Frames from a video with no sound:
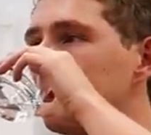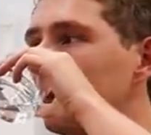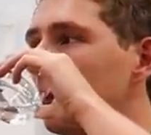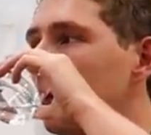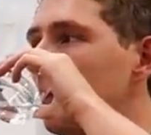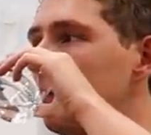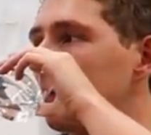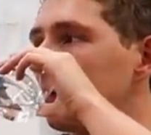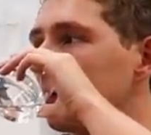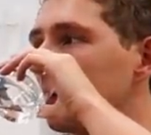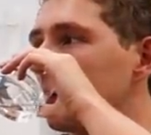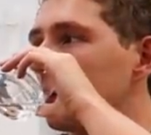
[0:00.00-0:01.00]

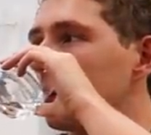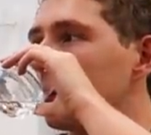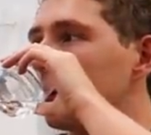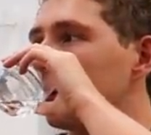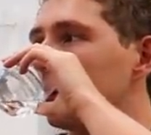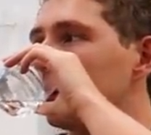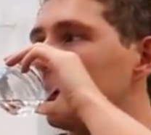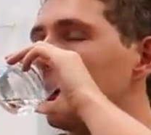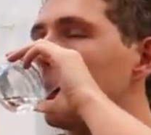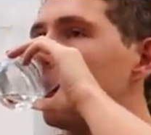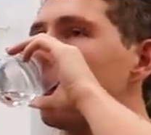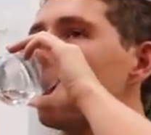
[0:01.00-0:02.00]

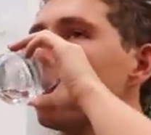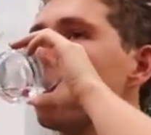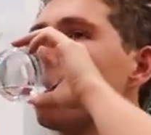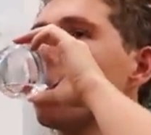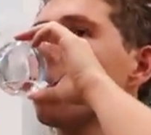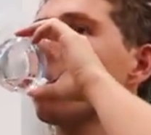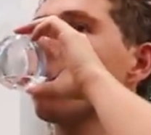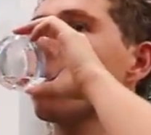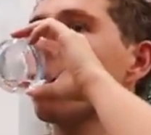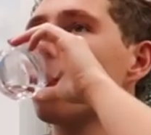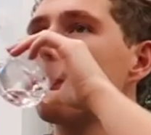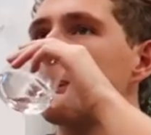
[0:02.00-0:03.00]

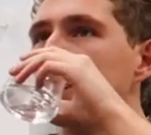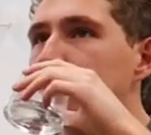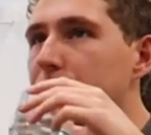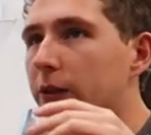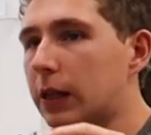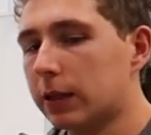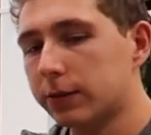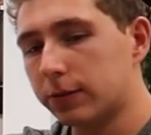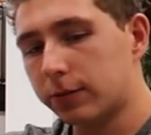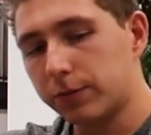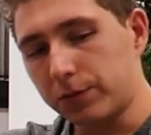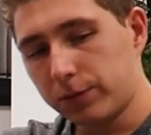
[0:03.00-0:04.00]

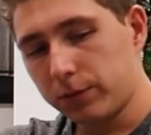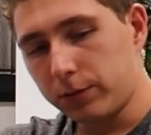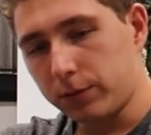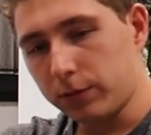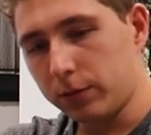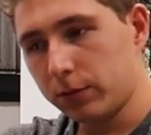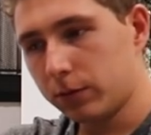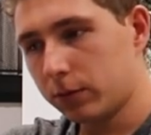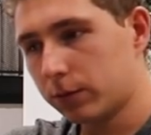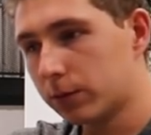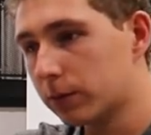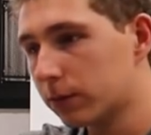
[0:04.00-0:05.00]

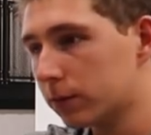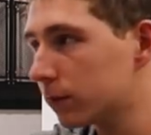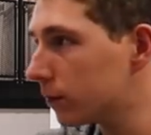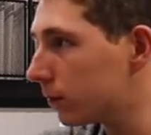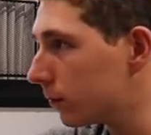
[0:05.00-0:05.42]
[no speech]